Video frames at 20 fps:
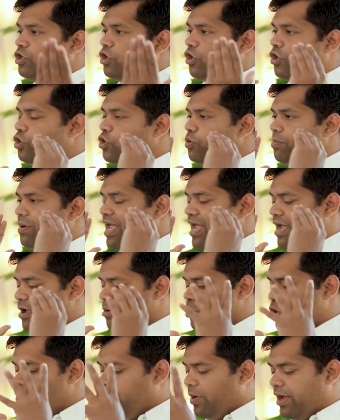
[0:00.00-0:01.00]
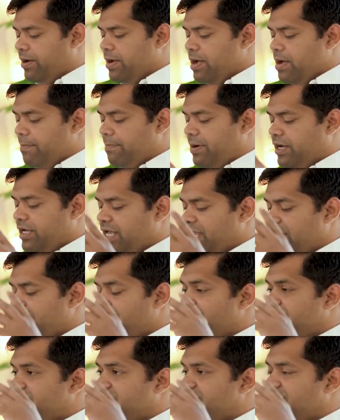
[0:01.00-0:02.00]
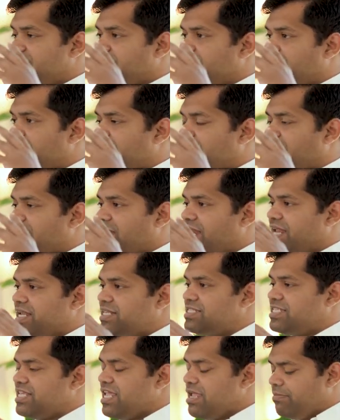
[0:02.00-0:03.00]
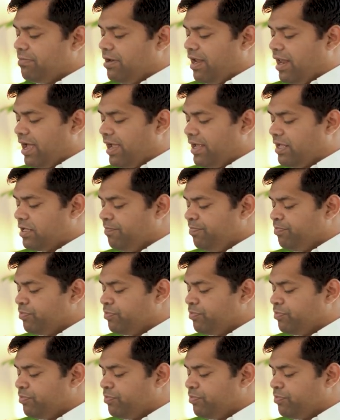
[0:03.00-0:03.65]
You know, you may have, you may, but it's, it, it, it seemed like